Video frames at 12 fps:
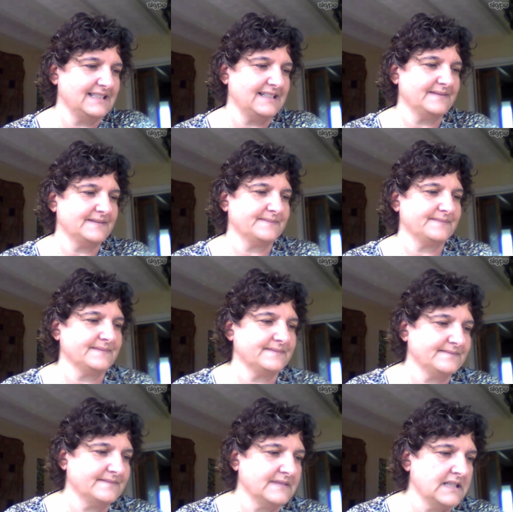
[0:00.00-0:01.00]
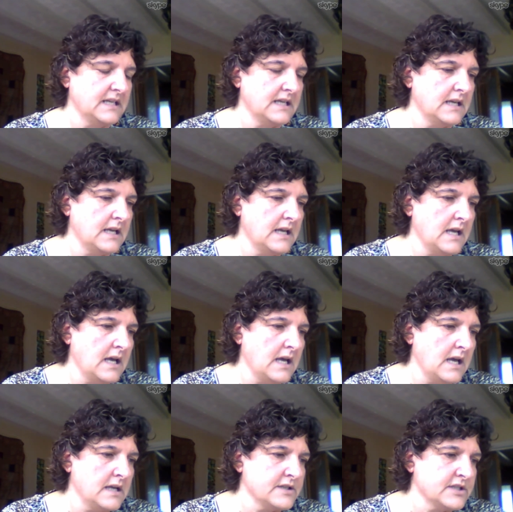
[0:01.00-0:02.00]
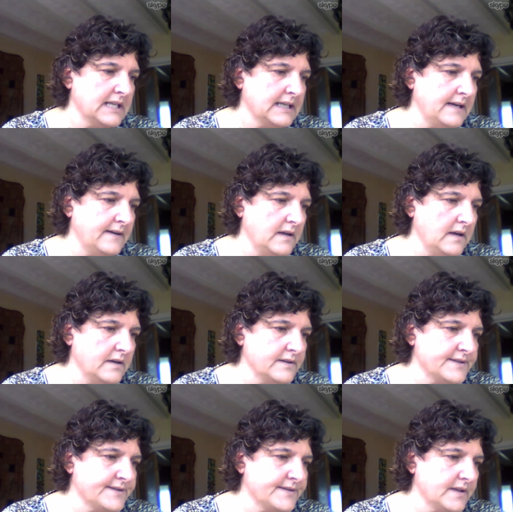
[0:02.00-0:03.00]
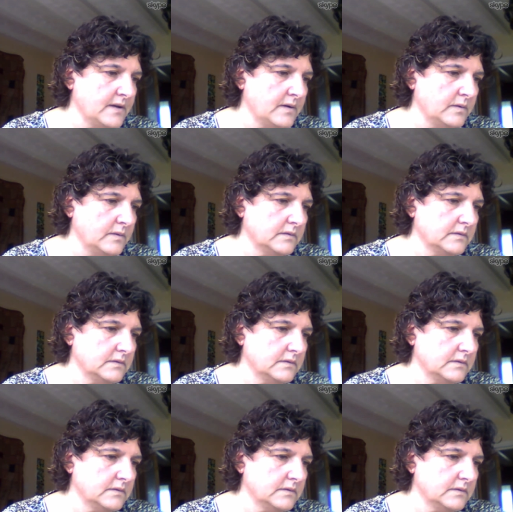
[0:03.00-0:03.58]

that all I said? Should I carry on? So.